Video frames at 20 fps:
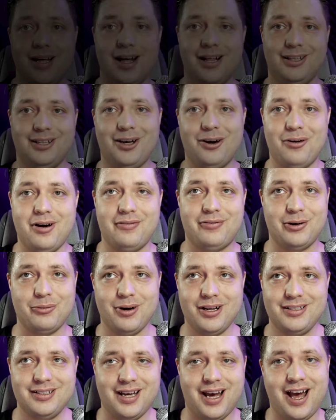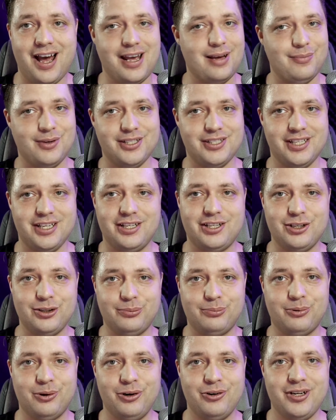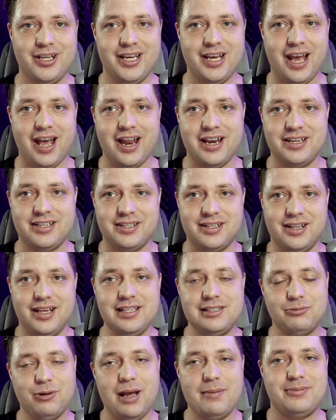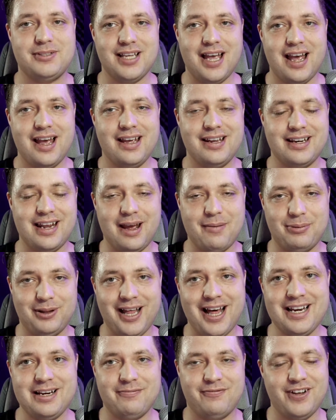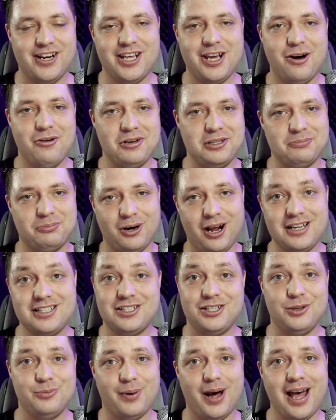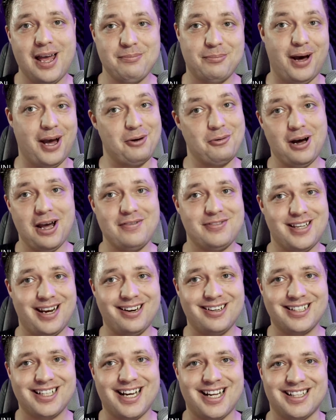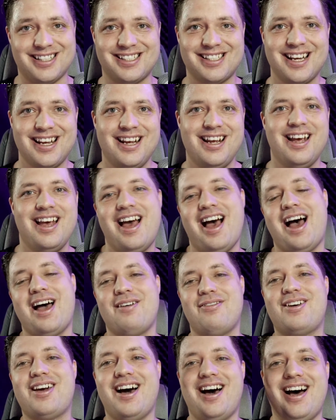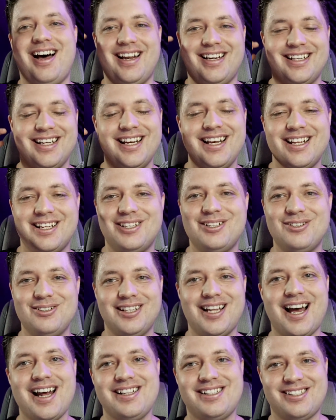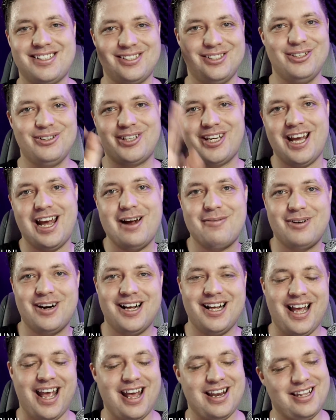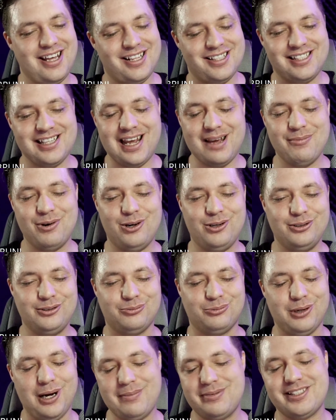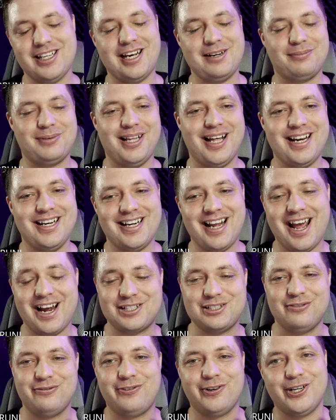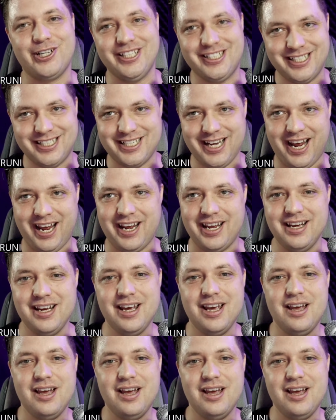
Hello everyone, I'm Ezekiel Bruni, and this Website Planet video is brought to you by My Wife's Haircuts. I've got new lights, new camera, and that same old Website Planet action for you today.